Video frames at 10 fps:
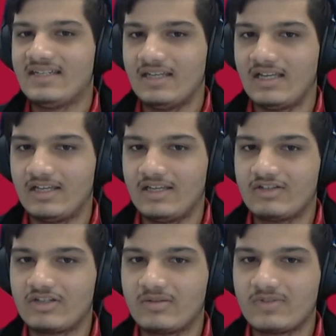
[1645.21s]
In
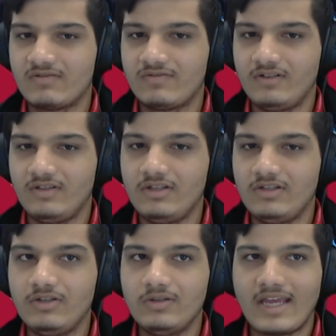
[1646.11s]
terms of
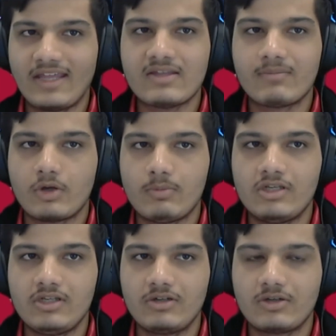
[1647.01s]
you in the
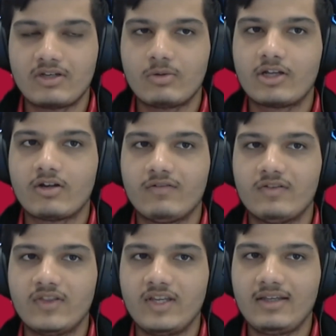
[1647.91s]
moment, you can quite
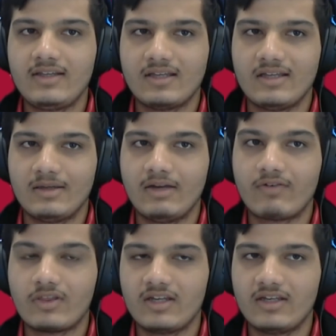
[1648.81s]
often think
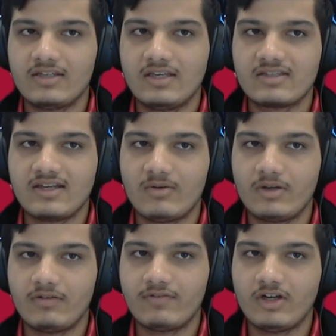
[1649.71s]
everything is
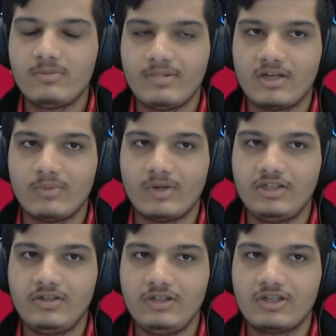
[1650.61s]
going fine, but when
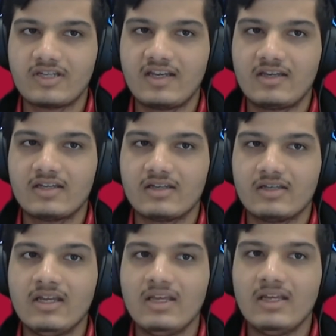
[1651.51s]
you take a
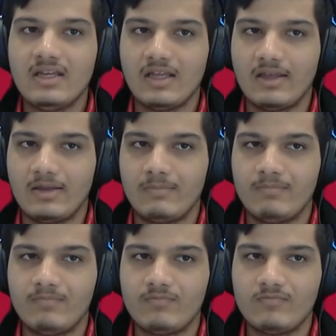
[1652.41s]

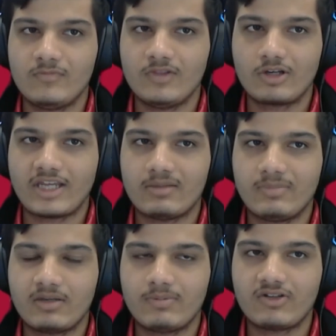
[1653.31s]
look at the
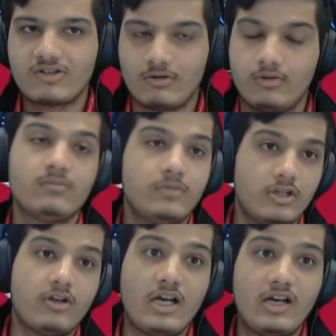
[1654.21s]
bigger picture, or
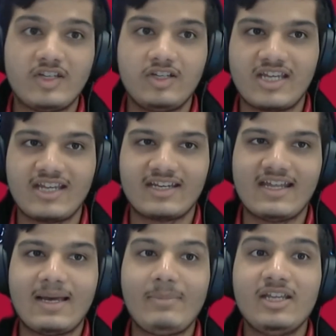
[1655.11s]
after you take a
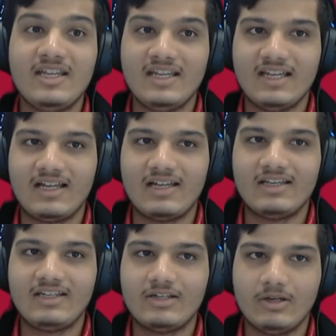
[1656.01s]
nap, you